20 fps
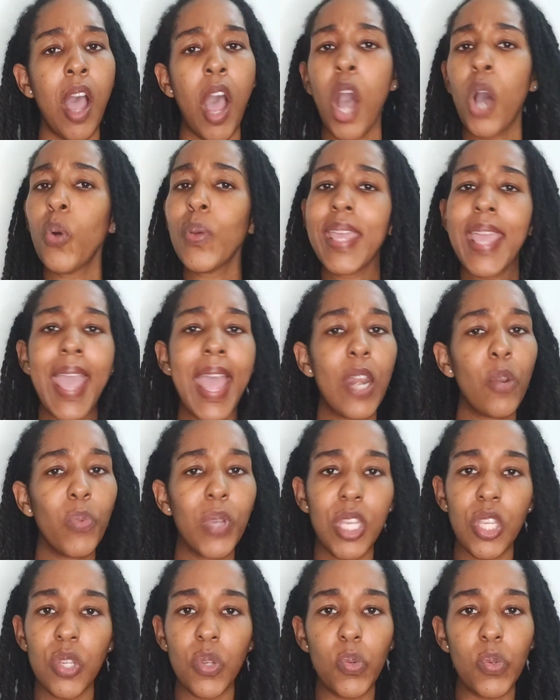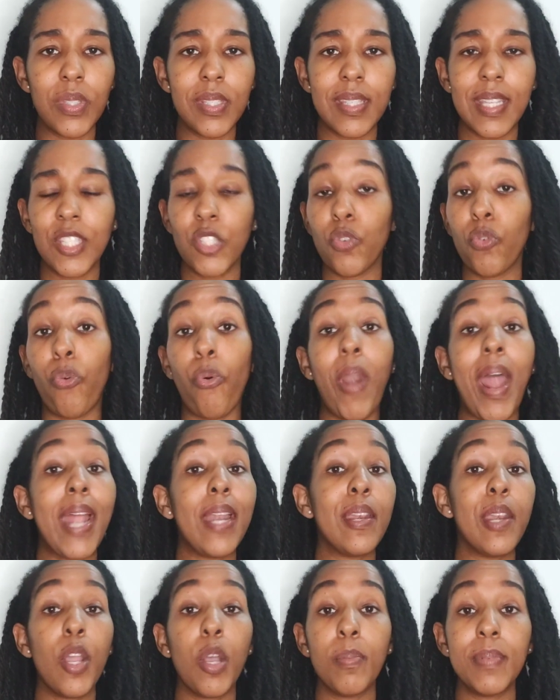How can we use this
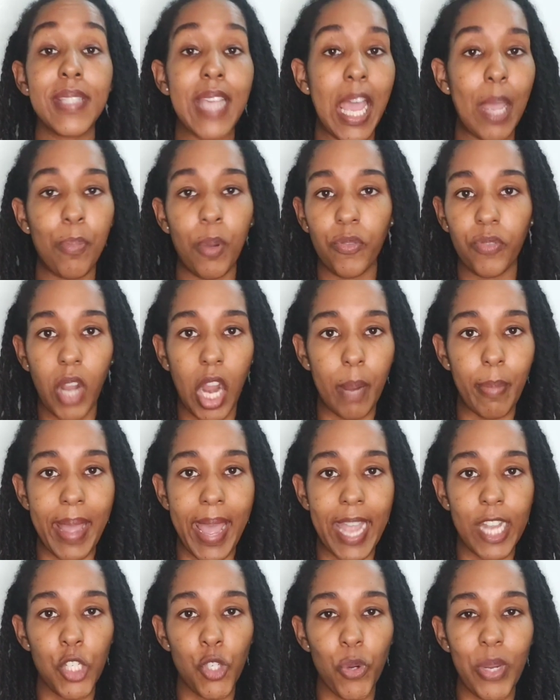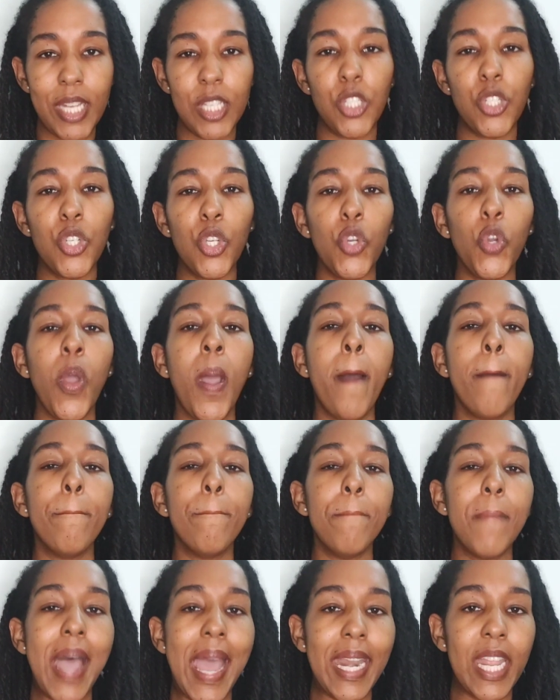random type of carbohydrate to
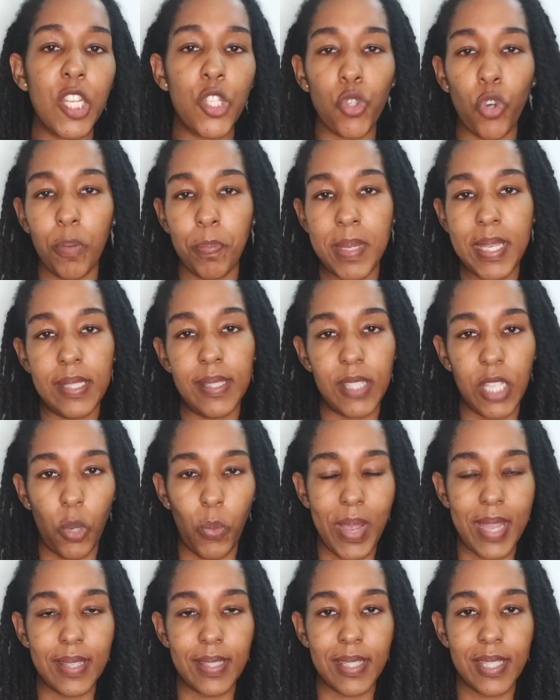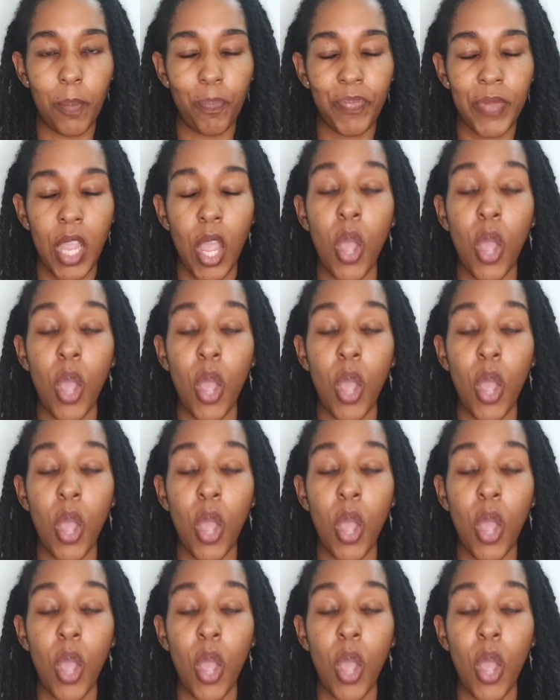manage our PCOS?